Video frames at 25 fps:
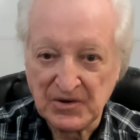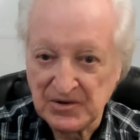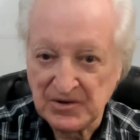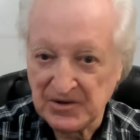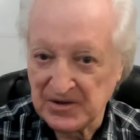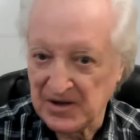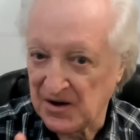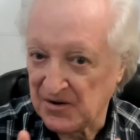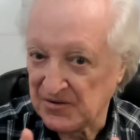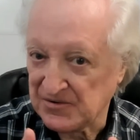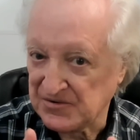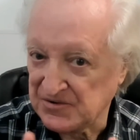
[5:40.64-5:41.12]

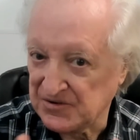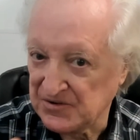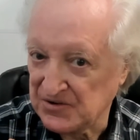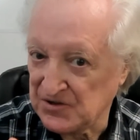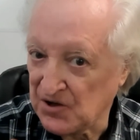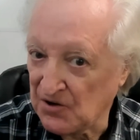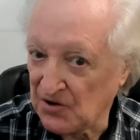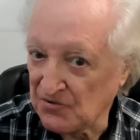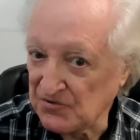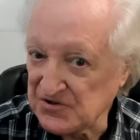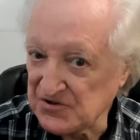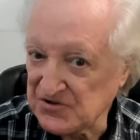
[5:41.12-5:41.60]
Now,
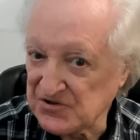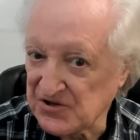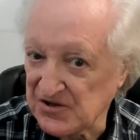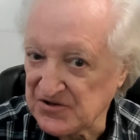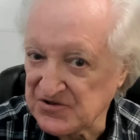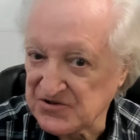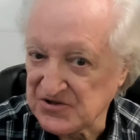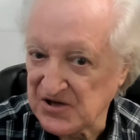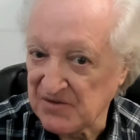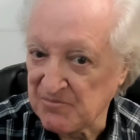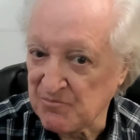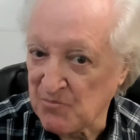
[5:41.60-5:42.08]
notice I
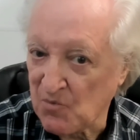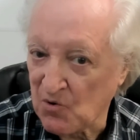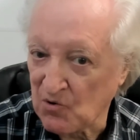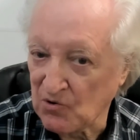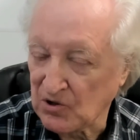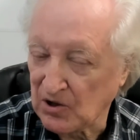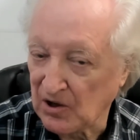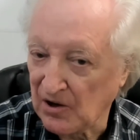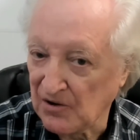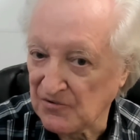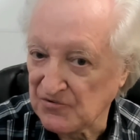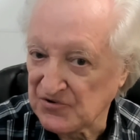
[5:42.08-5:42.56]
said more
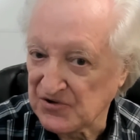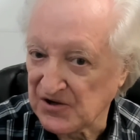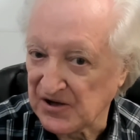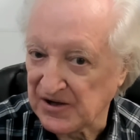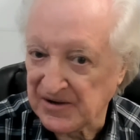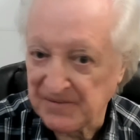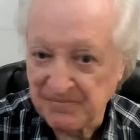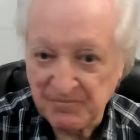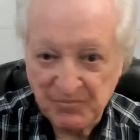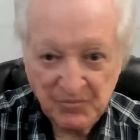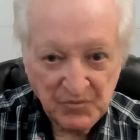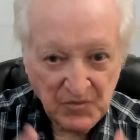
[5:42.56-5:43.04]

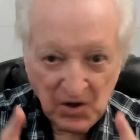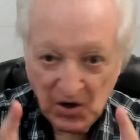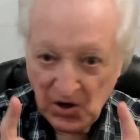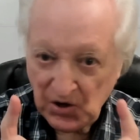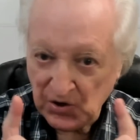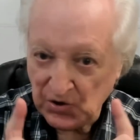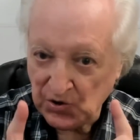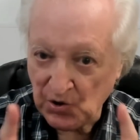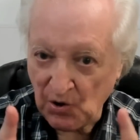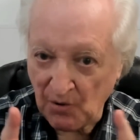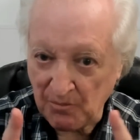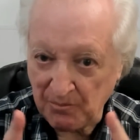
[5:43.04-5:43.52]
closely,
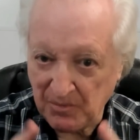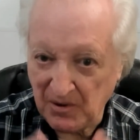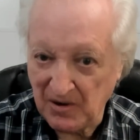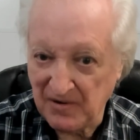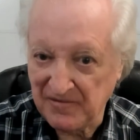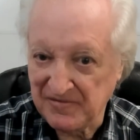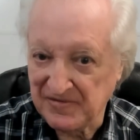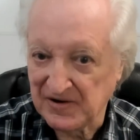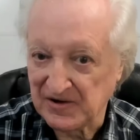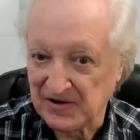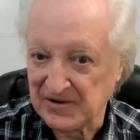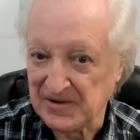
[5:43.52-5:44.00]
not
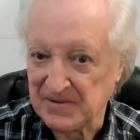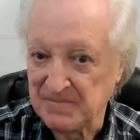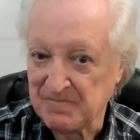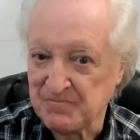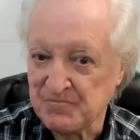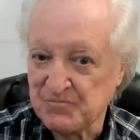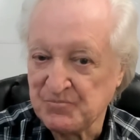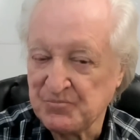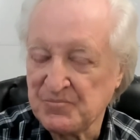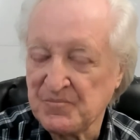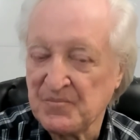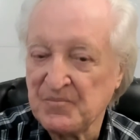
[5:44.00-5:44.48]
perfectly.
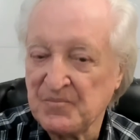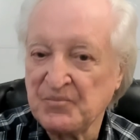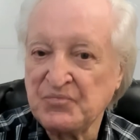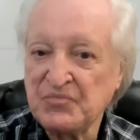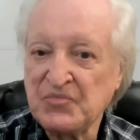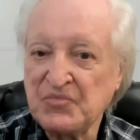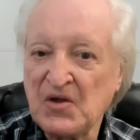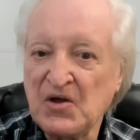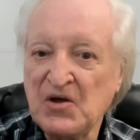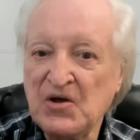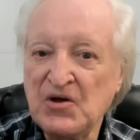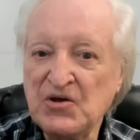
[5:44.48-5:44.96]

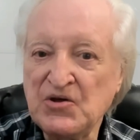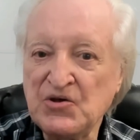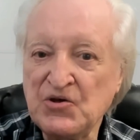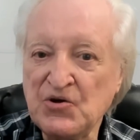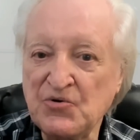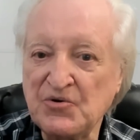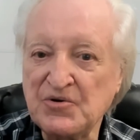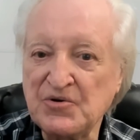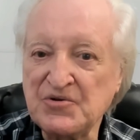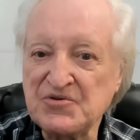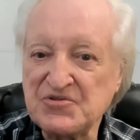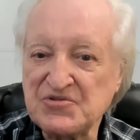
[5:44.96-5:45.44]
You
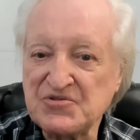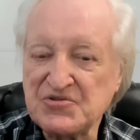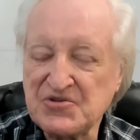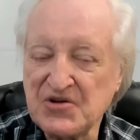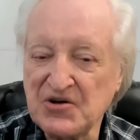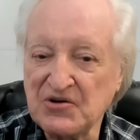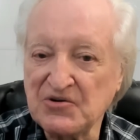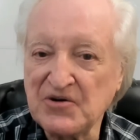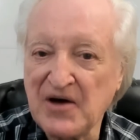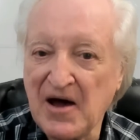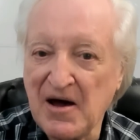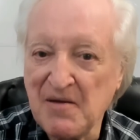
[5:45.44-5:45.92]
can
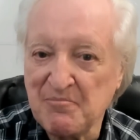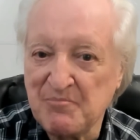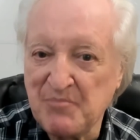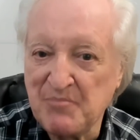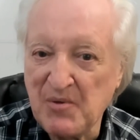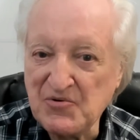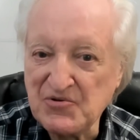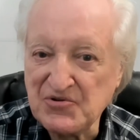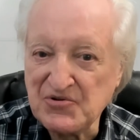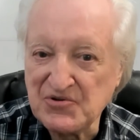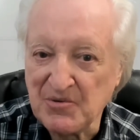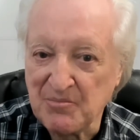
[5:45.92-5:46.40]
still get
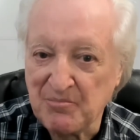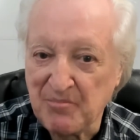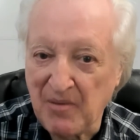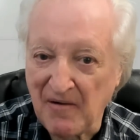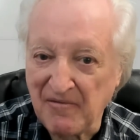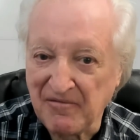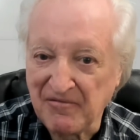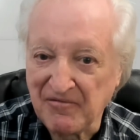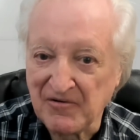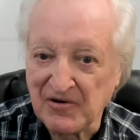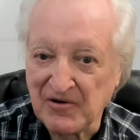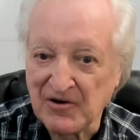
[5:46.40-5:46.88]
booster
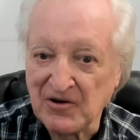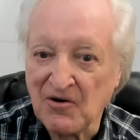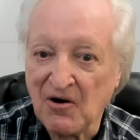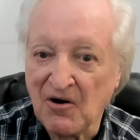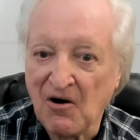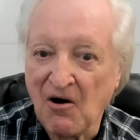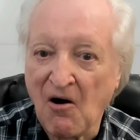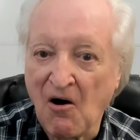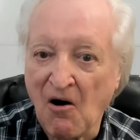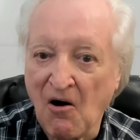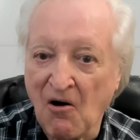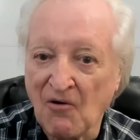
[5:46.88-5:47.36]
buffering
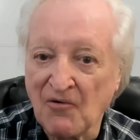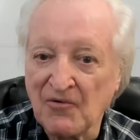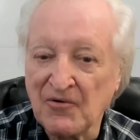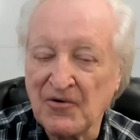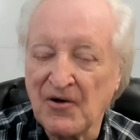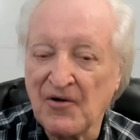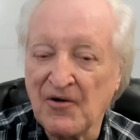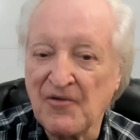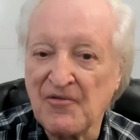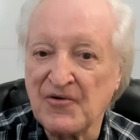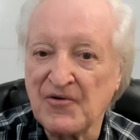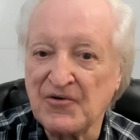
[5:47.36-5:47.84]

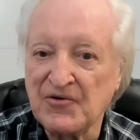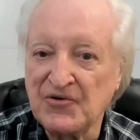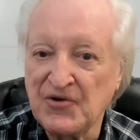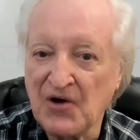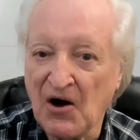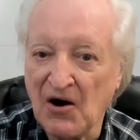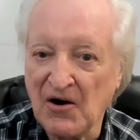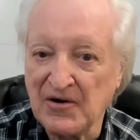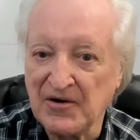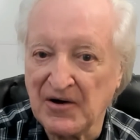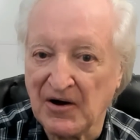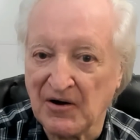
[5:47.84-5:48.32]
on the
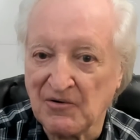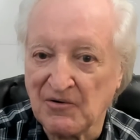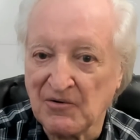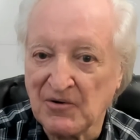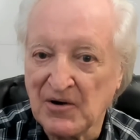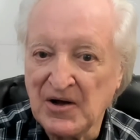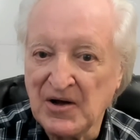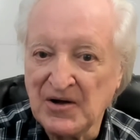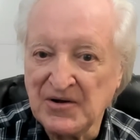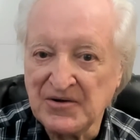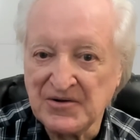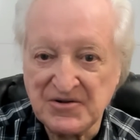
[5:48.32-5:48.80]
dyno.
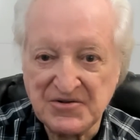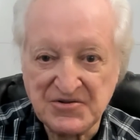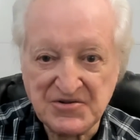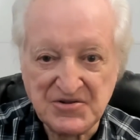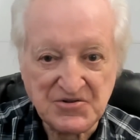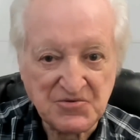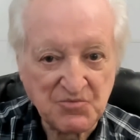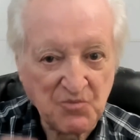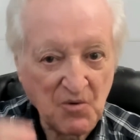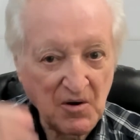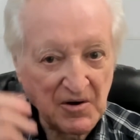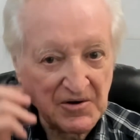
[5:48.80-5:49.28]
This
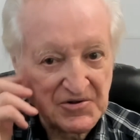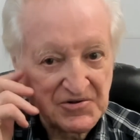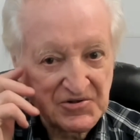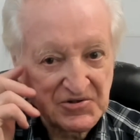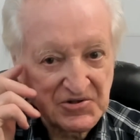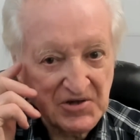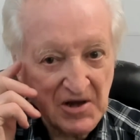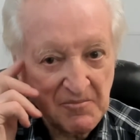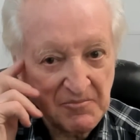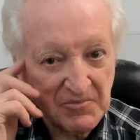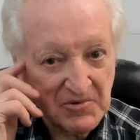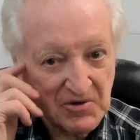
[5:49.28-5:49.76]
is why
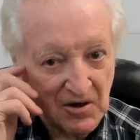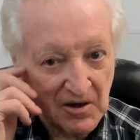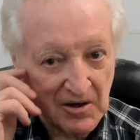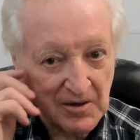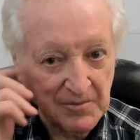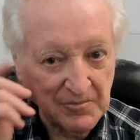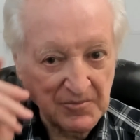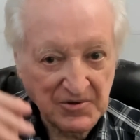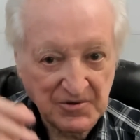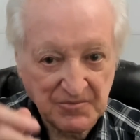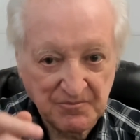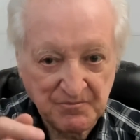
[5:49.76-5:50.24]

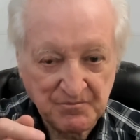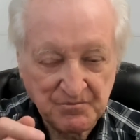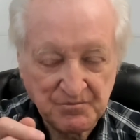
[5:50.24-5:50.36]
sometimes,